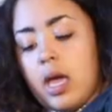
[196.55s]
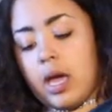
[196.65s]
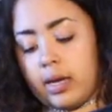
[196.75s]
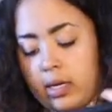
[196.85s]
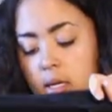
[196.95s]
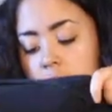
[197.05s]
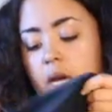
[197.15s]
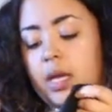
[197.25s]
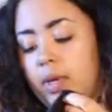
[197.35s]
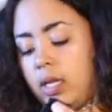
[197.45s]
and
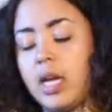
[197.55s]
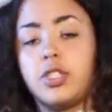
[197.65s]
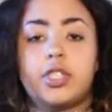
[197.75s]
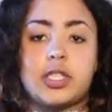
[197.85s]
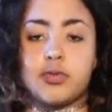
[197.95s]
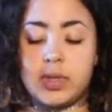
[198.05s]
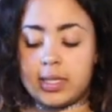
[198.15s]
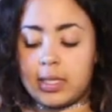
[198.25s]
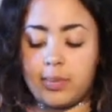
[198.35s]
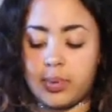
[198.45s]
I mean, I just
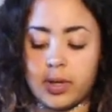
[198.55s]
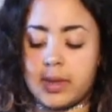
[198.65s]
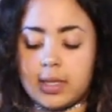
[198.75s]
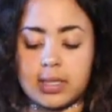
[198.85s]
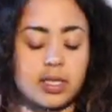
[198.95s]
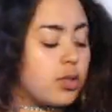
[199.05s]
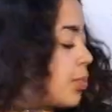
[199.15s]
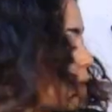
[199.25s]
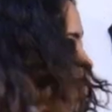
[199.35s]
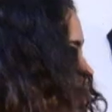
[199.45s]
recently bought this, and so
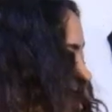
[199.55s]
I'm not gonna